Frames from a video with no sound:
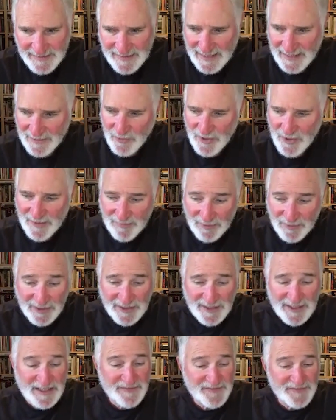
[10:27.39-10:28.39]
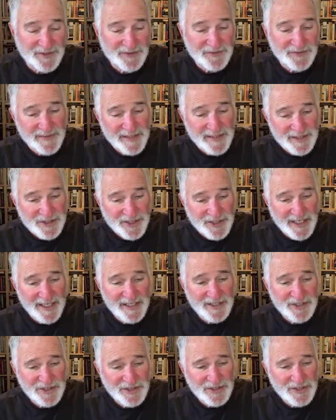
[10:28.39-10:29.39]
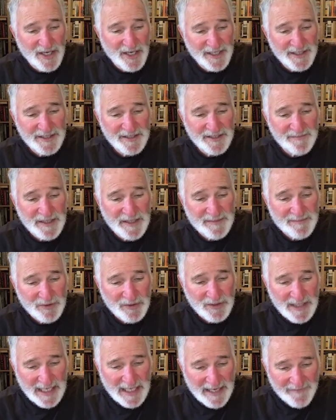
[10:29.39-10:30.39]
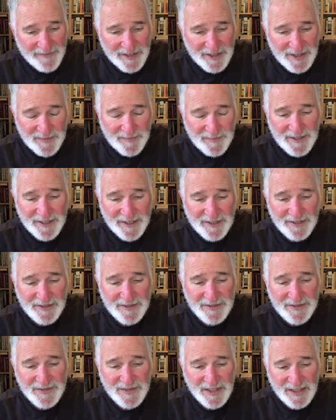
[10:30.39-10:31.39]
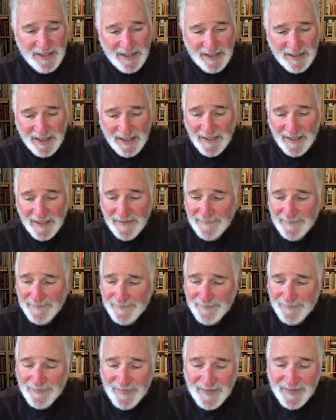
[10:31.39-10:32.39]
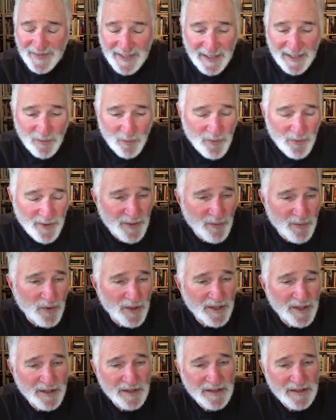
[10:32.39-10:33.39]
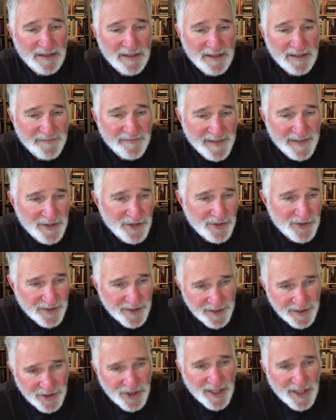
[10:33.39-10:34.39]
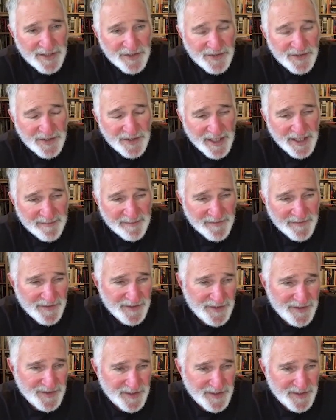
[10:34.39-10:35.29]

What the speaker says: And we believe that through education, talking to people, having speakers, that we will eventually change the name of this